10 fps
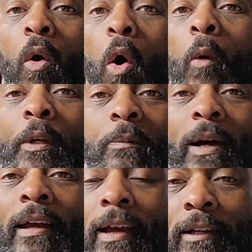Always
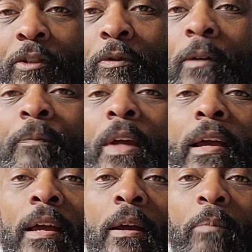buy extra,
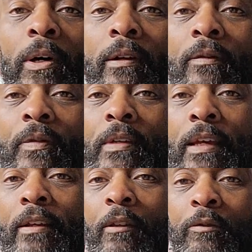but
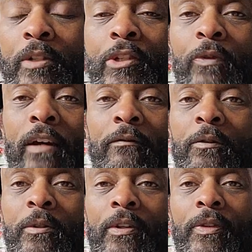getting the freeze-dried
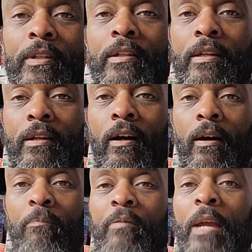food and the
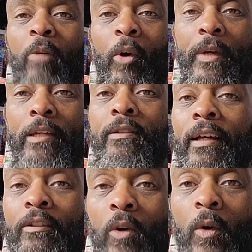MREs,
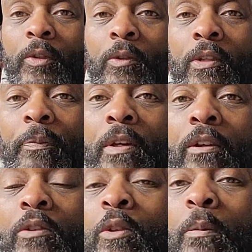that's also something you
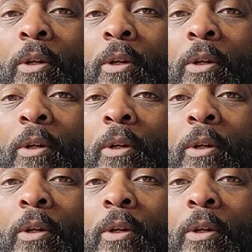can do.